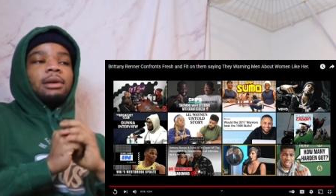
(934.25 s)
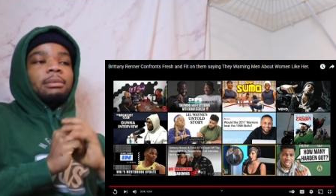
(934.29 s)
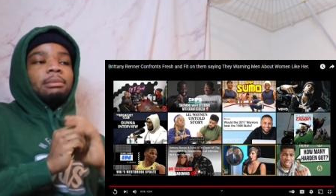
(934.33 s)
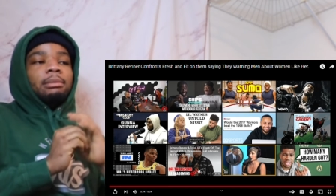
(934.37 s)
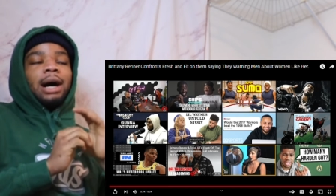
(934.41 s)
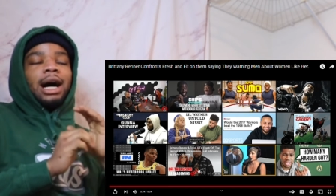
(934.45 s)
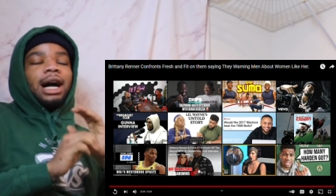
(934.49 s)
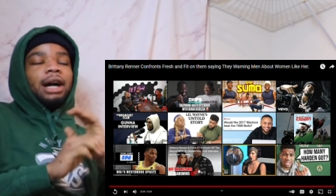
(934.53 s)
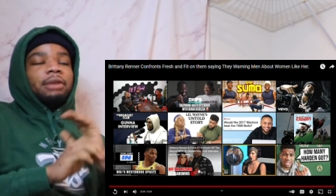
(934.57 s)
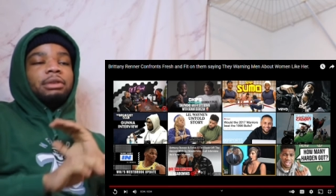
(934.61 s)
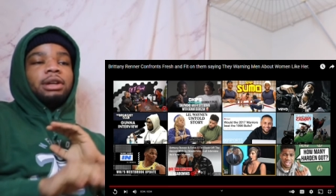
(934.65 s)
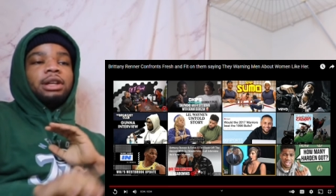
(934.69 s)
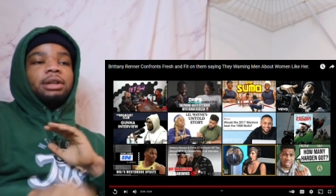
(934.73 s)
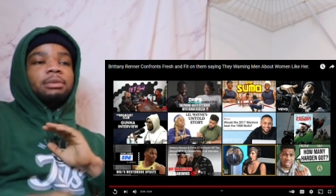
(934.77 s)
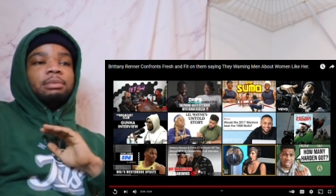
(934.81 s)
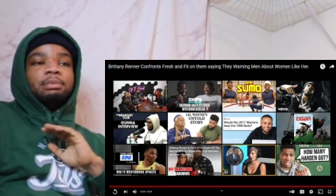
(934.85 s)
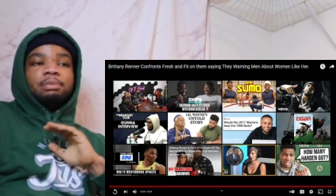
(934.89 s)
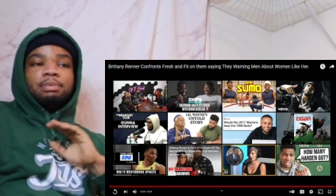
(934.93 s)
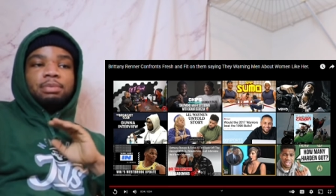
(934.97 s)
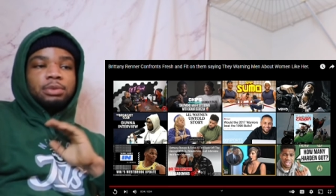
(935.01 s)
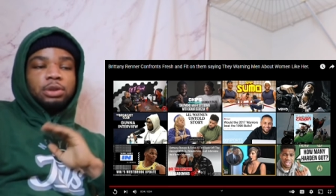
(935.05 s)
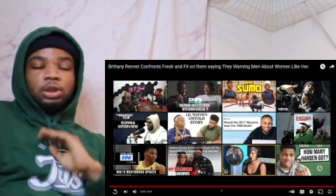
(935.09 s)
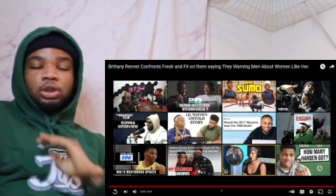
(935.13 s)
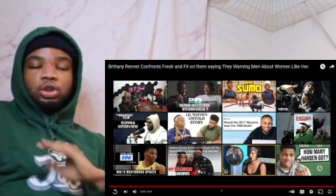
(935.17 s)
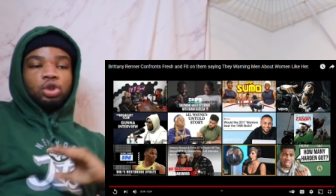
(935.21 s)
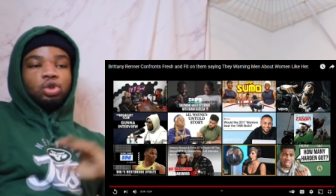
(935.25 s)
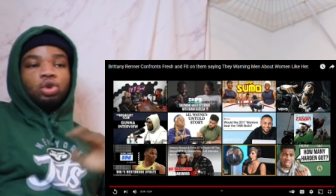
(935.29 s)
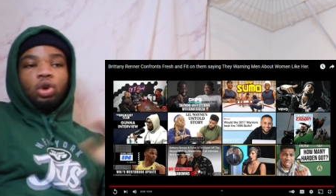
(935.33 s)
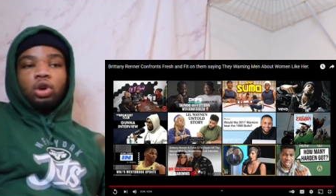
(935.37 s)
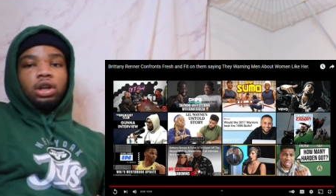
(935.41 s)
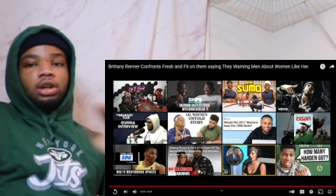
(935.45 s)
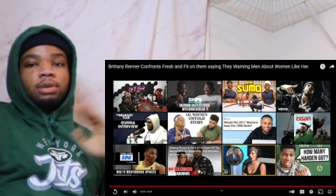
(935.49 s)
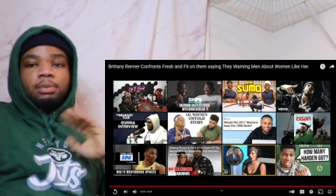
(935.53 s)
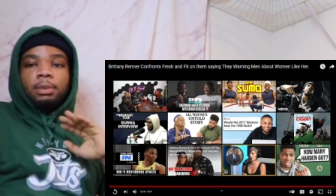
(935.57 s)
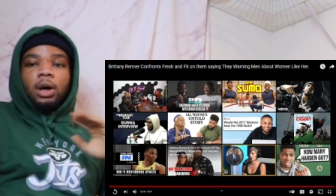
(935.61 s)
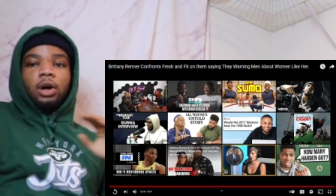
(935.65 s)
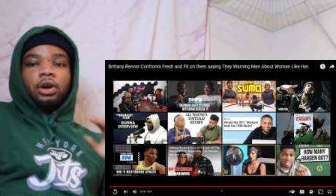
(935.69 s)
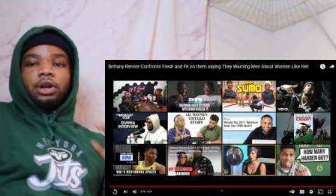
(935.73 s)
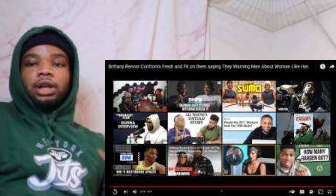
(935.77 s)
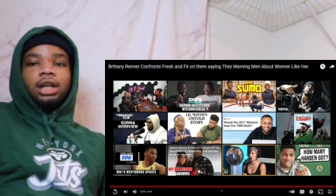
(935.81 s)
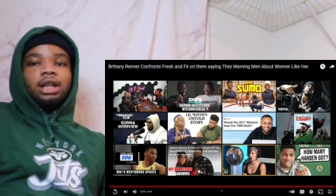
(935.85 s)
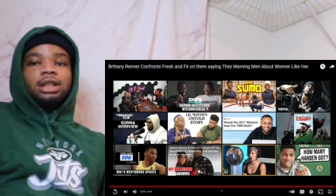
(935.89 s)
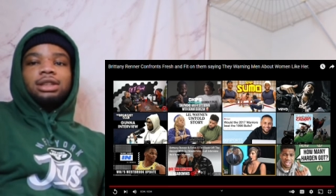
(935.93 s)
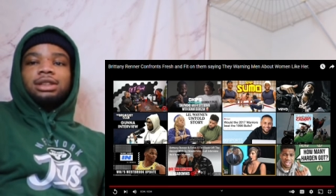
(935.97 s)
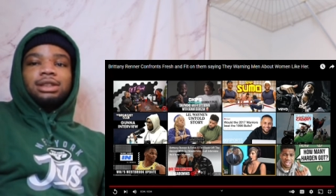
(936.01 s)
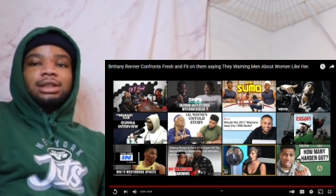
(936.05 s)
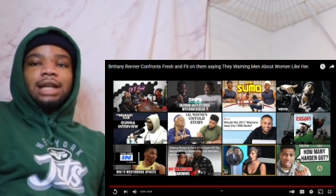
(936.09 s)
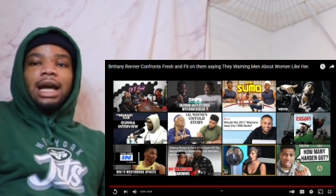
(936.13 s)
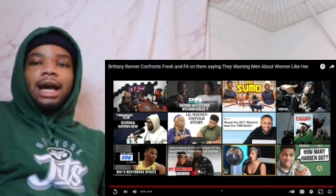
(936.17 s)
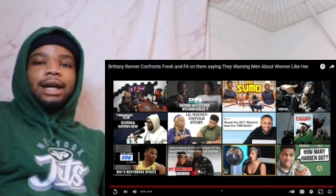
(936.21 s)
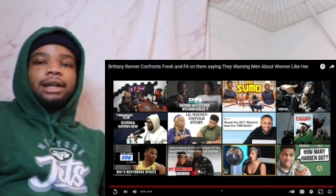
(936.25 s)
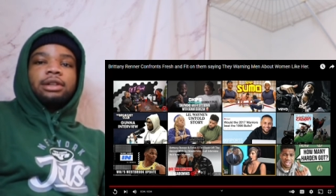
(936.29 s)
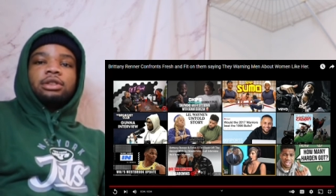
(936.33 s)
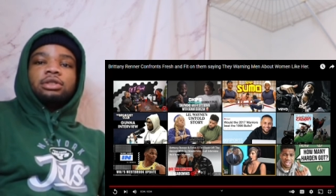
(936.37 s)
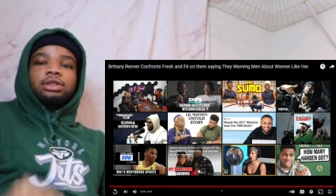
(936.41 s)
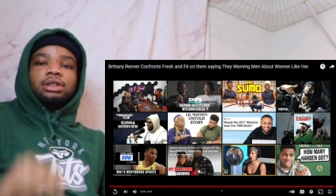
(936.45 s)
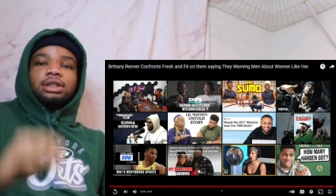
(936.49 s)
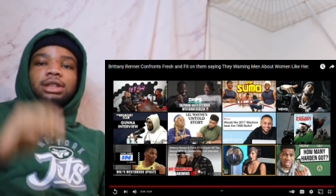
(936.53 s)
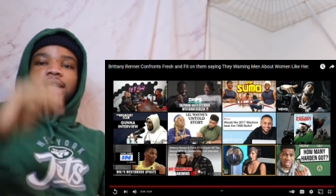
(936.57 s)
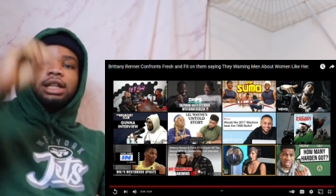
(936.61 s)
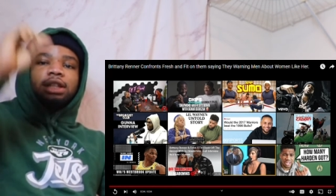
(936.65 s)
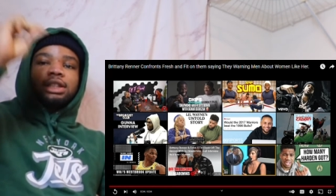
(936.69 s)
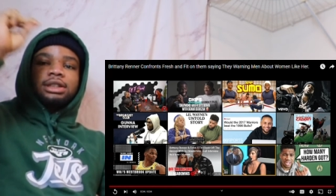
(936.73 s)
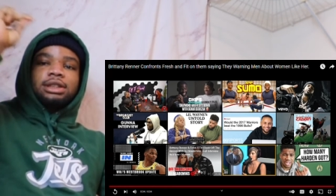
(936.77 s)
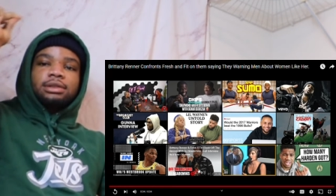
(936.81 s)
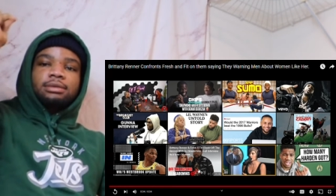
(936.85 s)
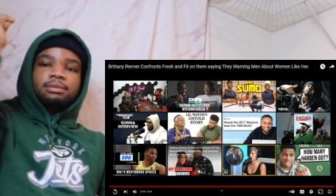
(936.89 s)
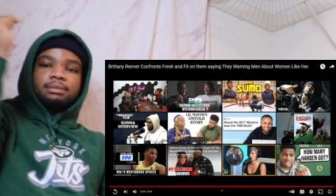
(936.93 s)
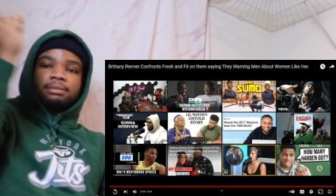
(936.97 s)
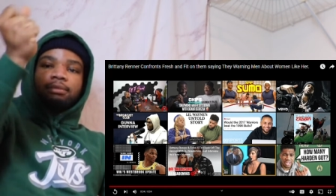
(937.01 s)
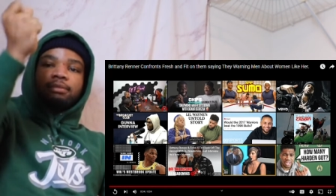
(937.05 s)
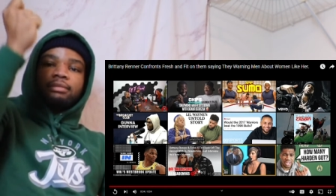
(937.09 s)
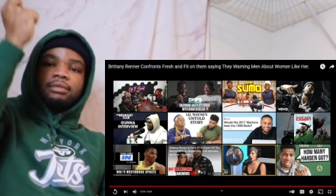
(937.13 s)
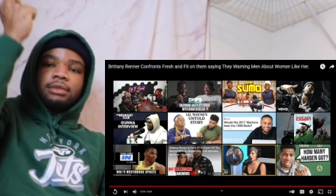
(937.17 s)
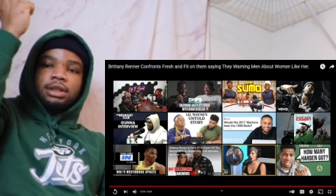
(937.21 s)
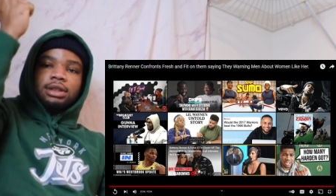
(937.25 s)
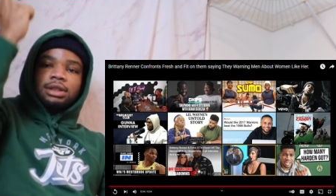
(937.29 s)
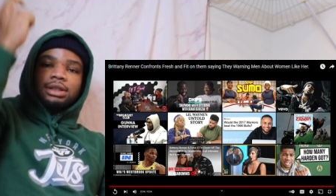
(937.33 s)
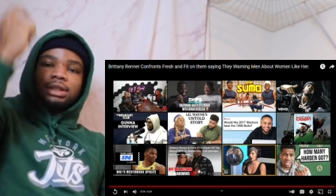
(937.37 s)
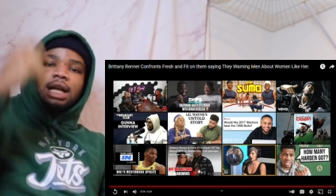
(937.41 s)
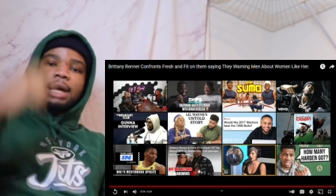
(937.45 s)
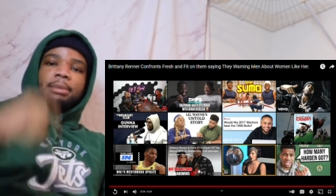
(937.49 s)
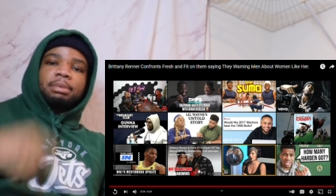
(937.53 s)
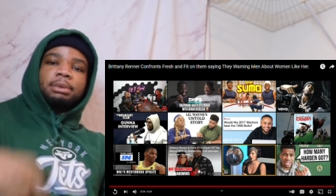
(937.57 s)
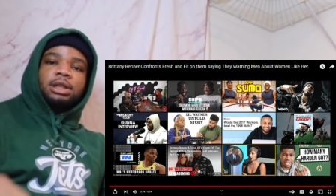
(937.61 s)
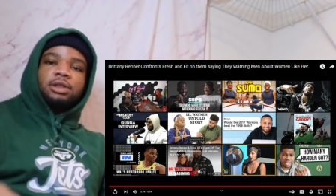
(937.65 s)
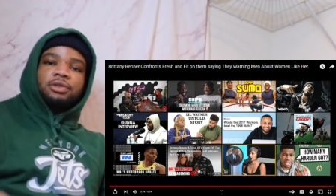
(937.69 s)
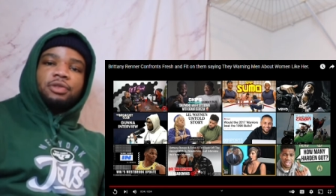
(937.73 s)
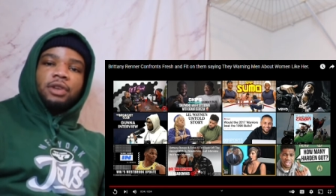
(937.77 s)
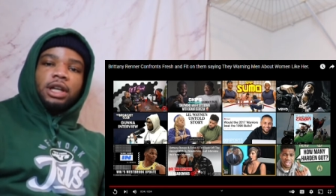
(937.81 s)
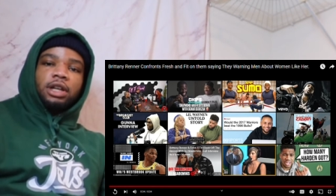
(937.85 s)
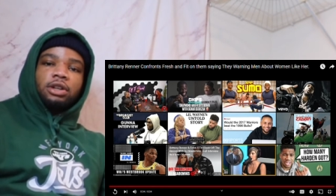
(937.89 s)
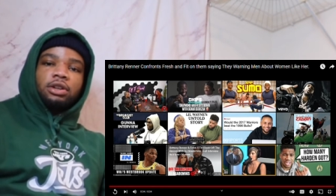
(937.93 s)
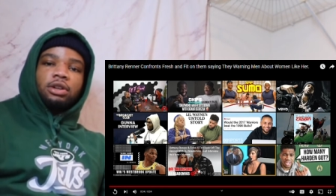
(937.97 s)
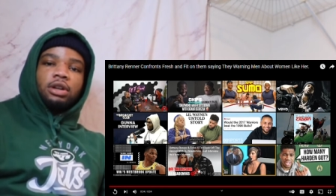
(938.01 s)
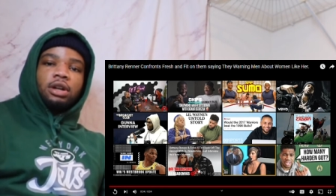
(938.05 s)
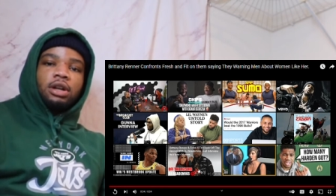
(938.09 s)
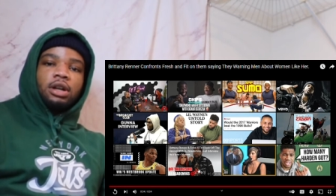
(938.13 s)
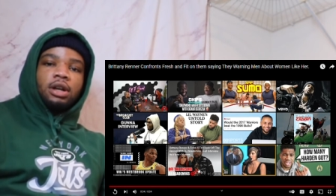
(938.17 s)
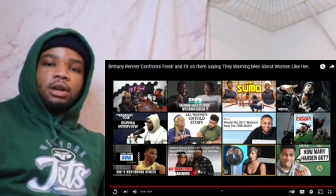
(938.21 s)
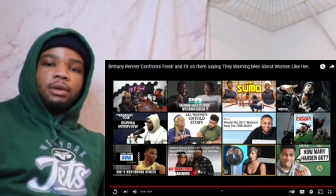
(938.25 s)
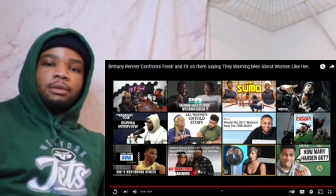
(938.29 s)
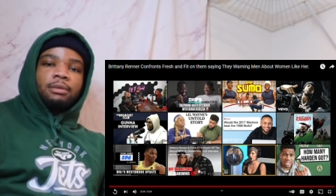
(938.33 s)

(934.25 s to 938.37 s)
Myron destroyed them all. He's Thanos. Nigga snapped his finger.